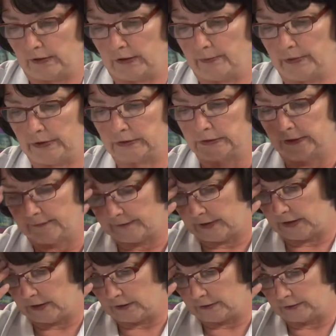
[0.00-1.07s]
let me see if
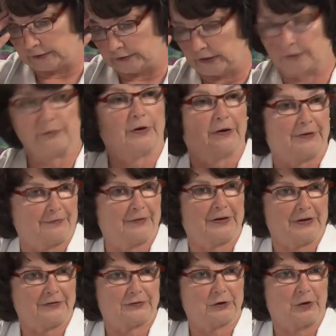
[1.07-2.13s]
I understand what
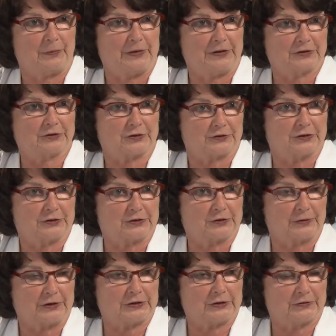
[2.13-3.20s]
you told me is your
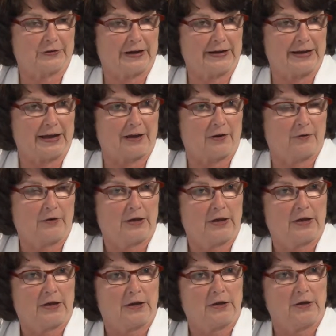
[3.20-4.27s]
situation right now.
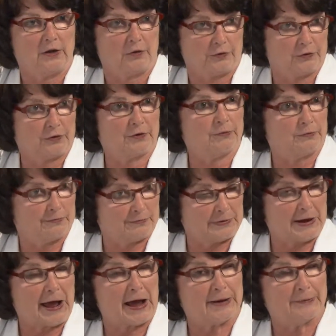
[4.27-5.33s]
You know, you're
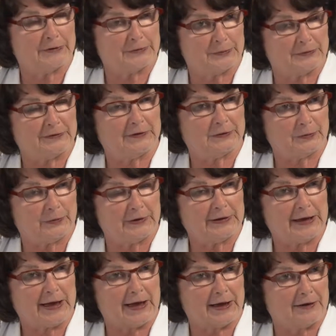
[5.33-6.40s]
monogamous with this one
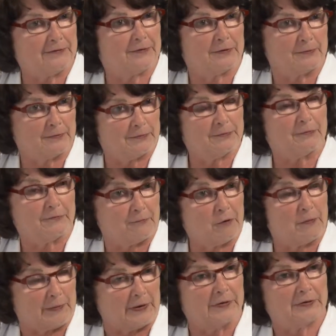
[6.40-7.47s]
guy for 4
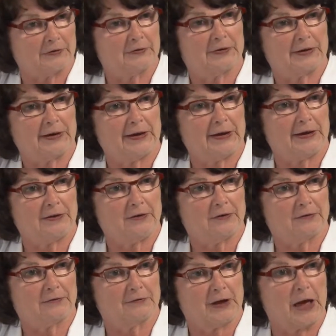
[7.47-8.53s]
months, and
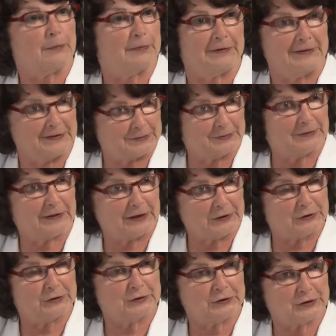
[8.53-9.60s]
you're happy in this
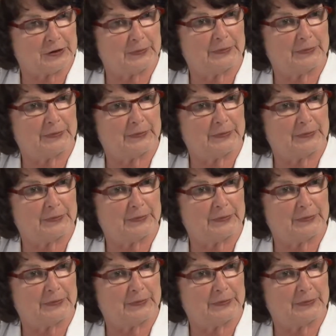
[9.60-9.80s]
relationship.